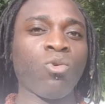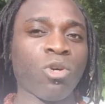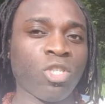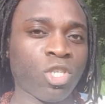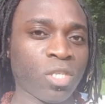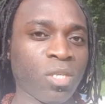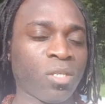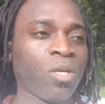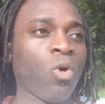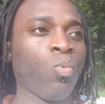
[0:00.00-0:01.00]

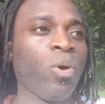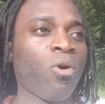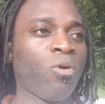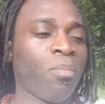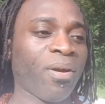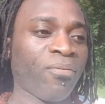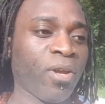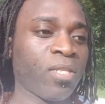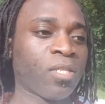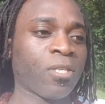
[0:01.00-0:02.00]
consciousness? Well, my
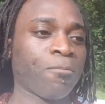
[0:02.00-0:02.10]
friends,